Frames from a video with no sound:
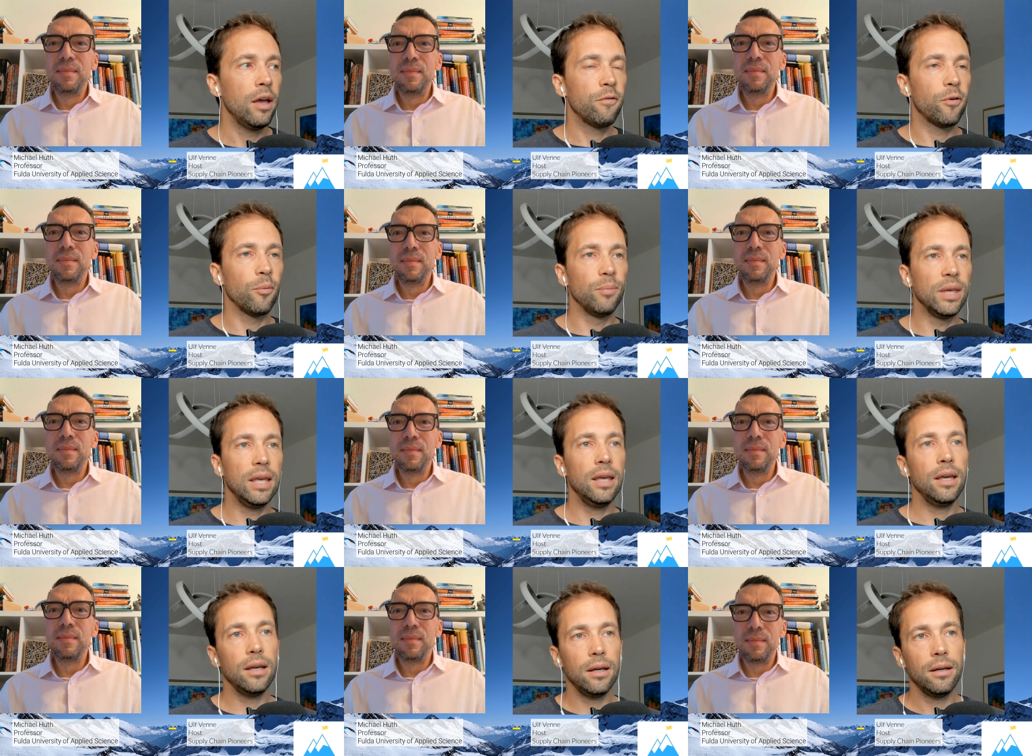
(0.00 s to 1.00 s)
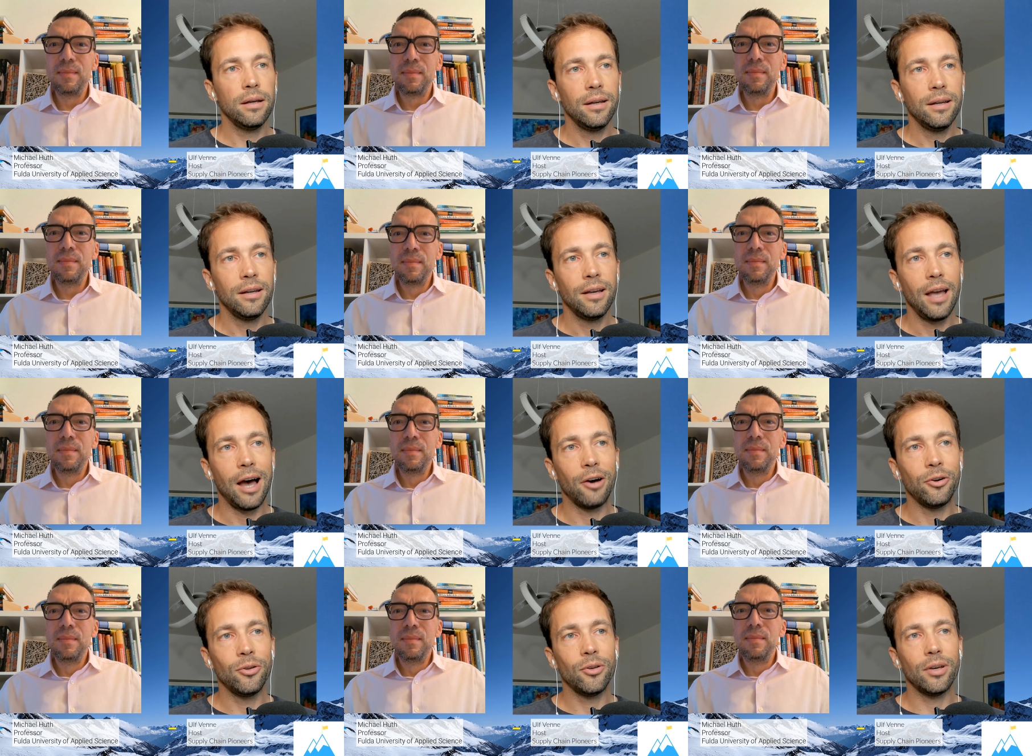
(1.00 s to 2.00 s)
Speaker 1: for me, how
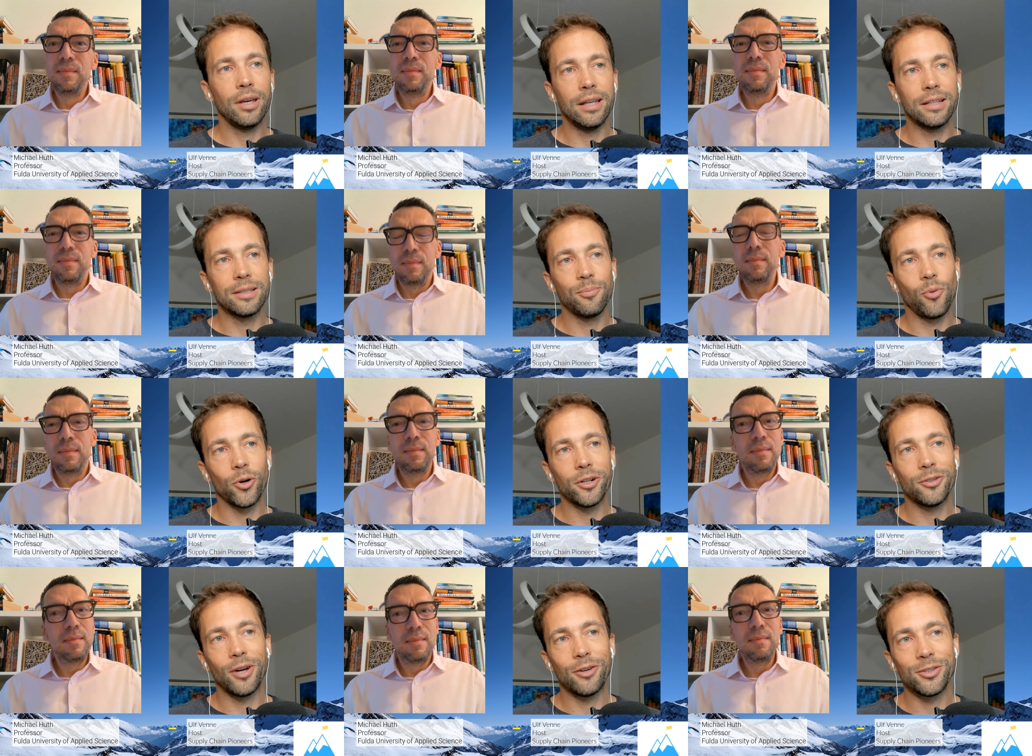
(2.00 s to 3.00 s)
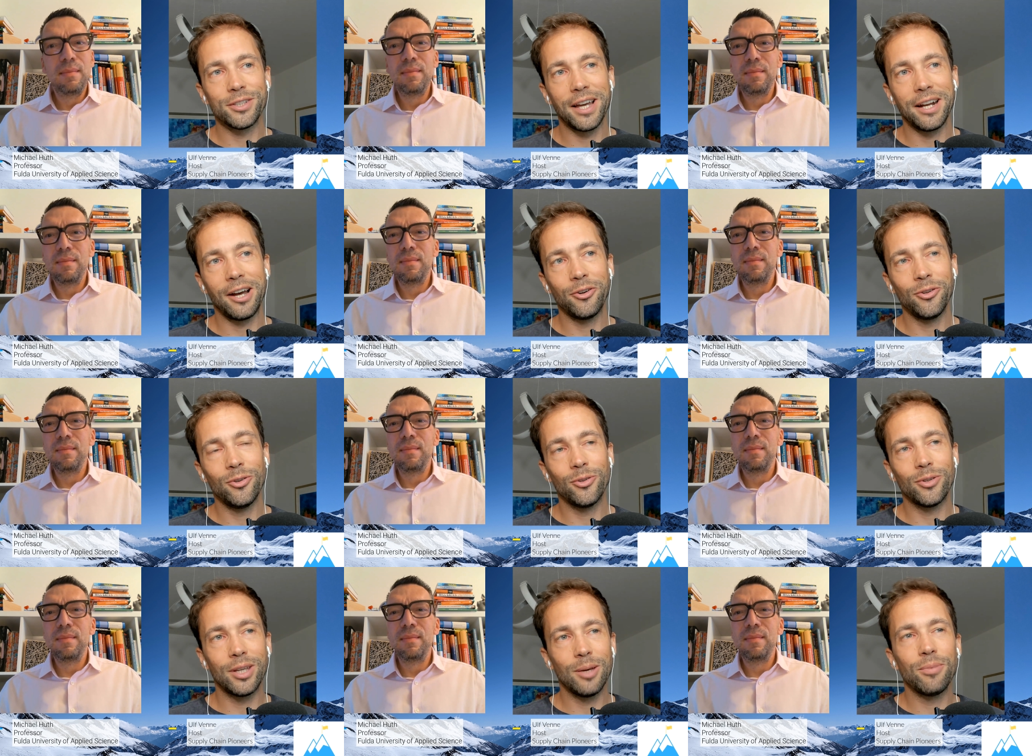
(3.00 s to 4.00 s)
do you it's important to understand how do
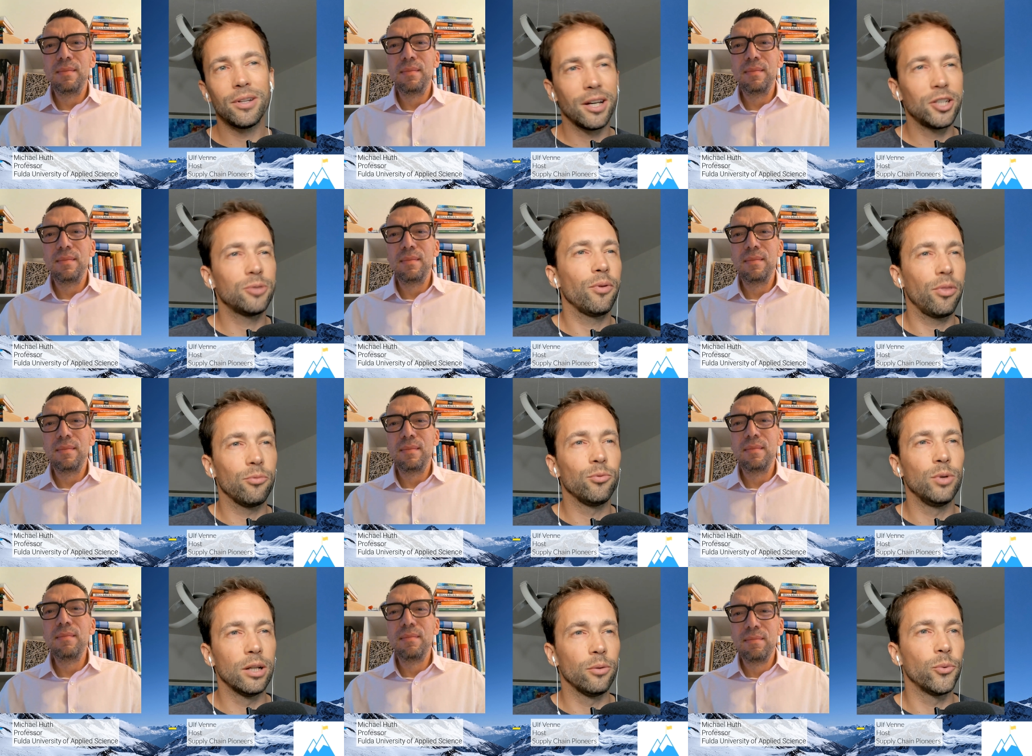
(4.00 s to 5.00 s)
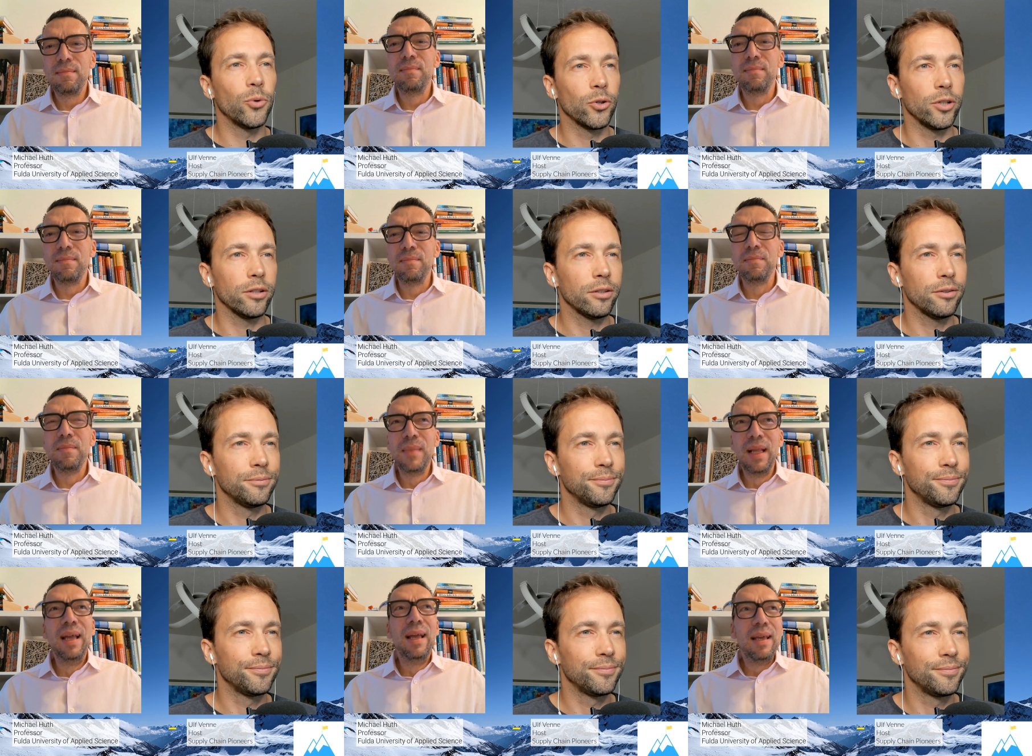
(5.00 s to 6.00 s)
you keep in touch with the real world
Speaker 2: mm.
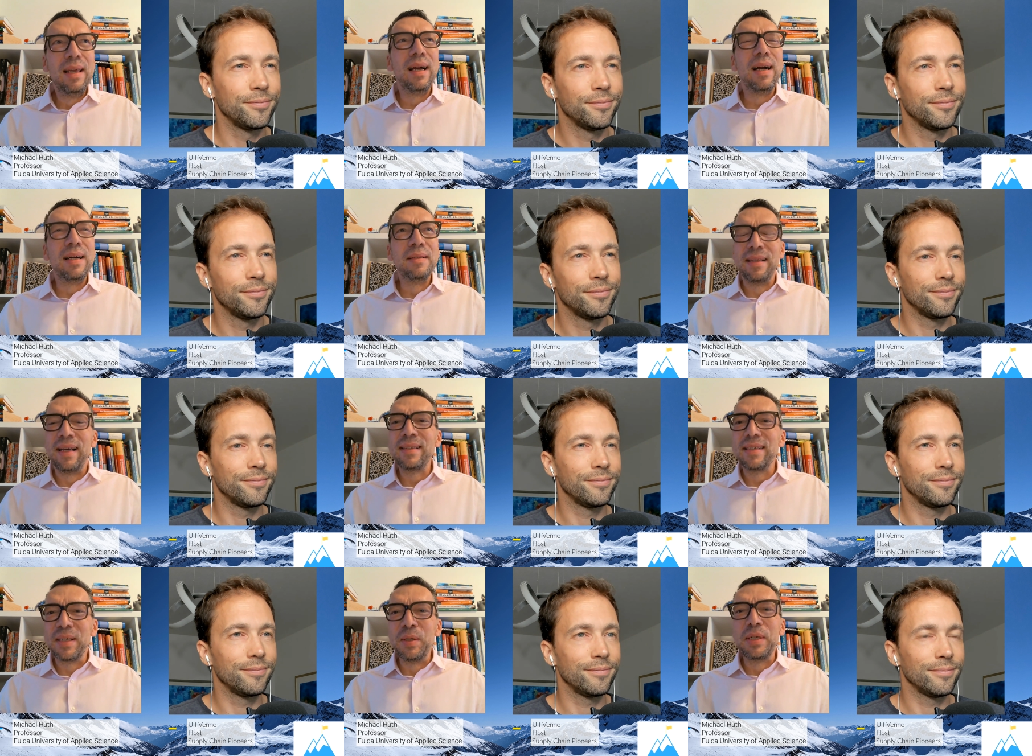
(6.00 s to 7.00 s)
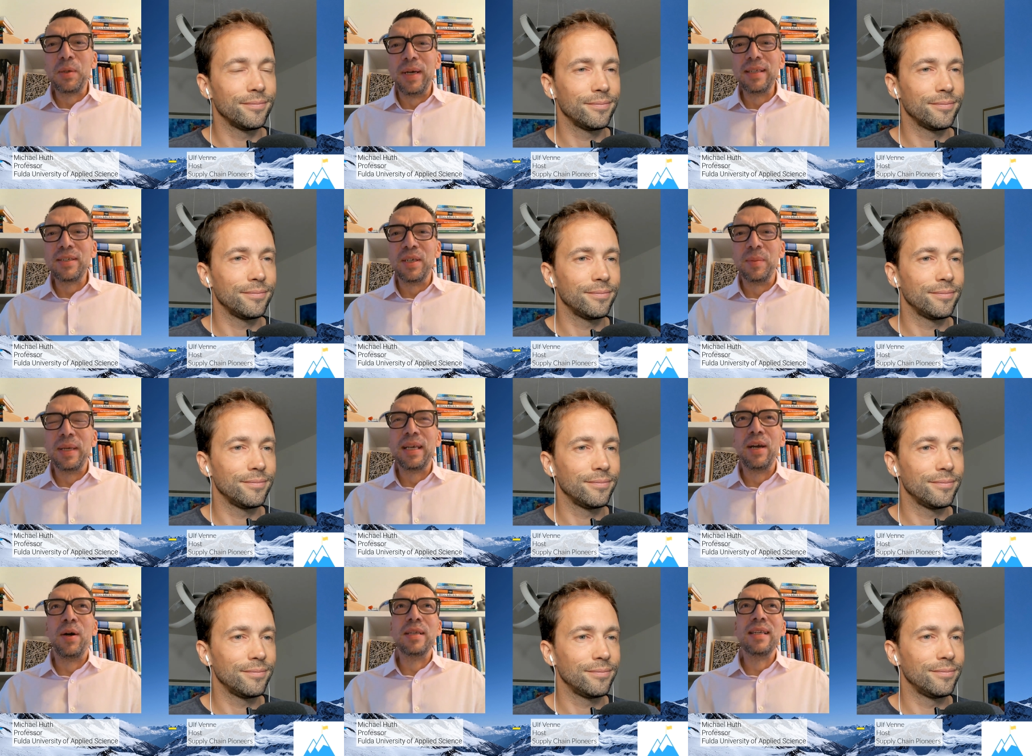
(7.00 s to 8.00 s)
yeah that's a good question
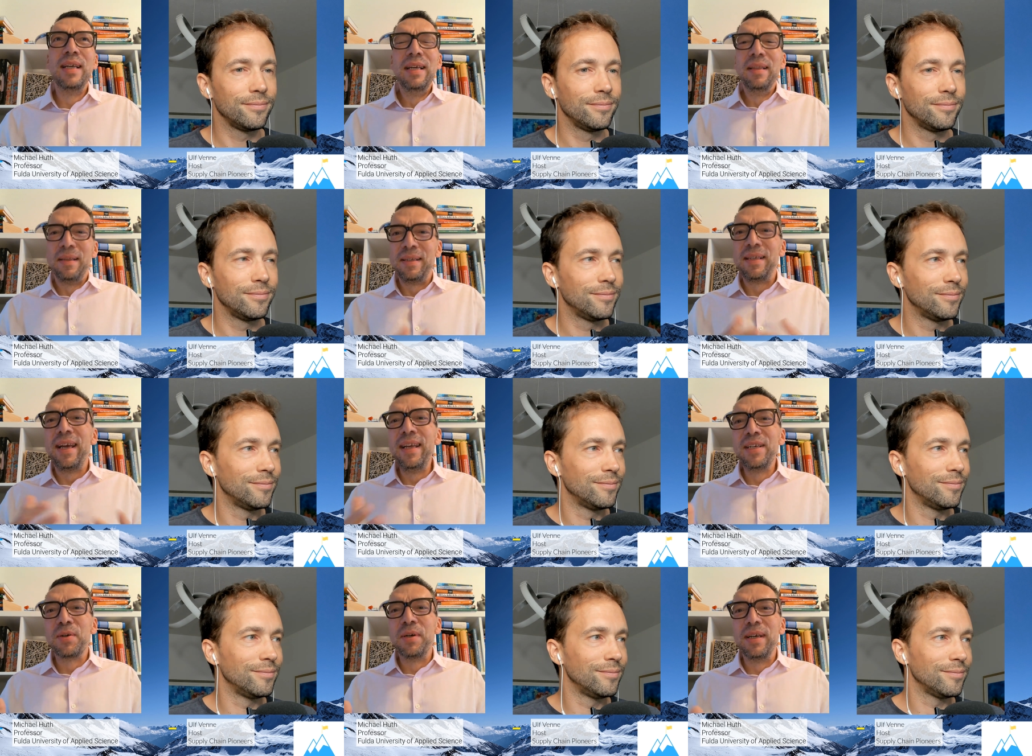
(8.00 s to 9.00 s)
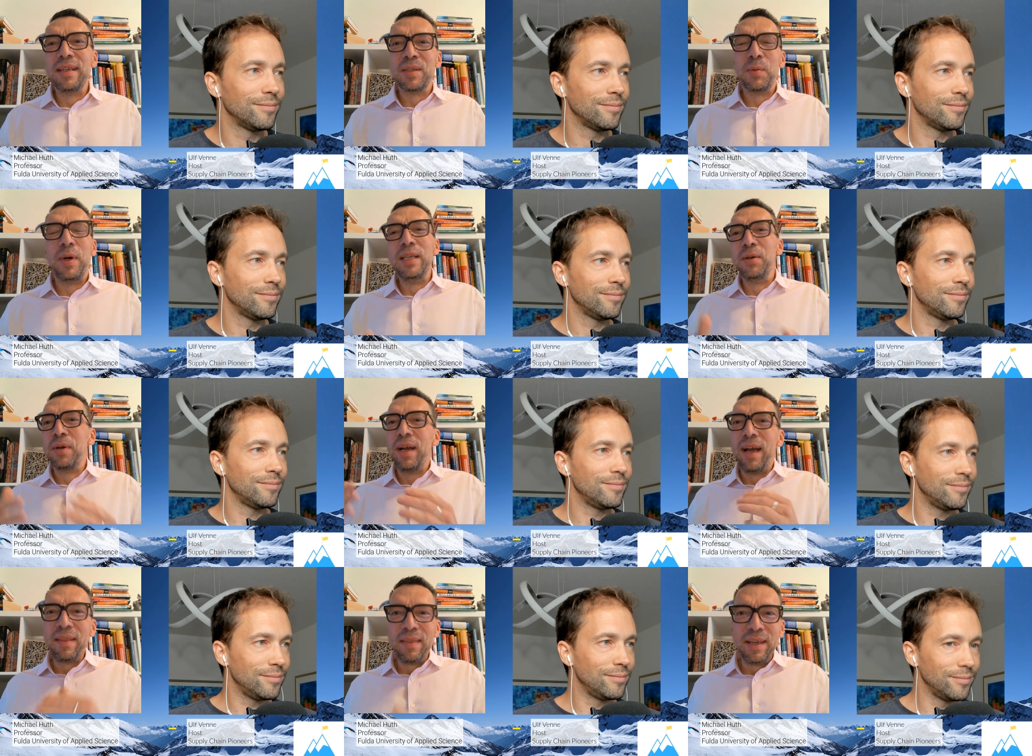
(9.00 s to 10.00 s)
because the danger is when
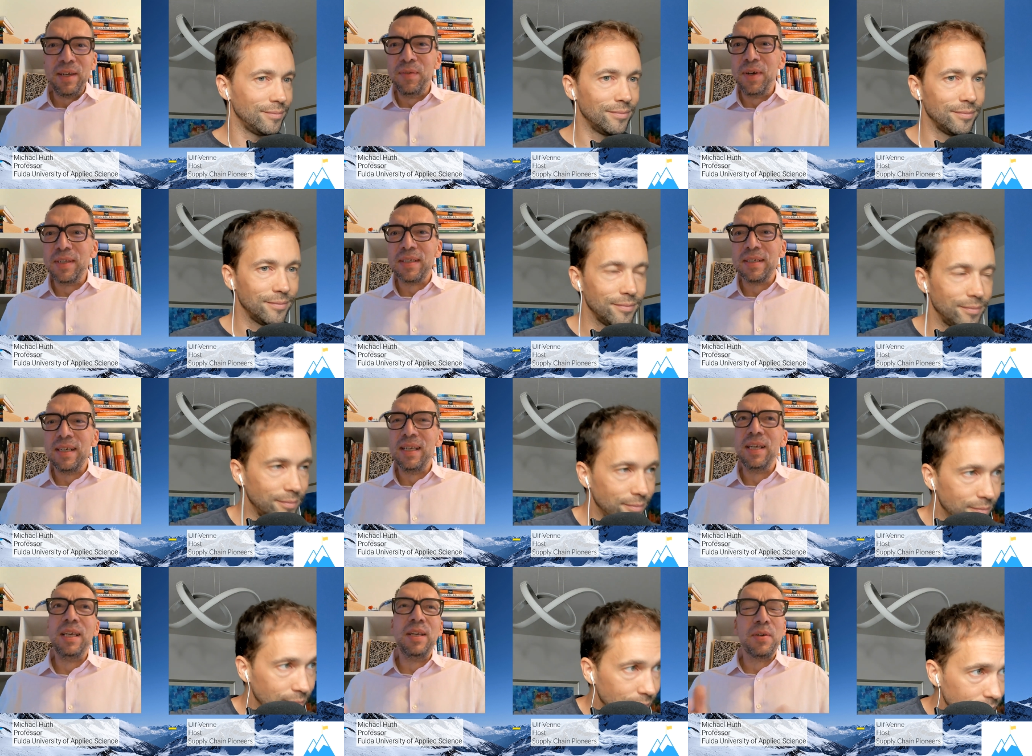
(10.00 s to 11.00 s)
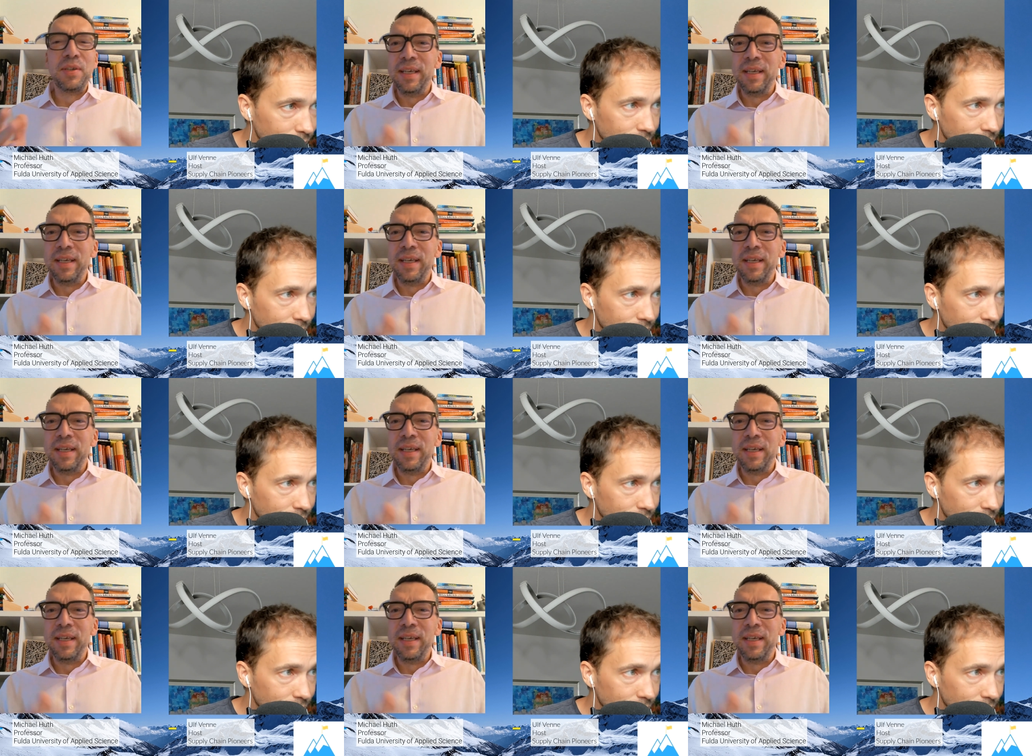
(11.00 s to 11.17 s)
you're at the university you're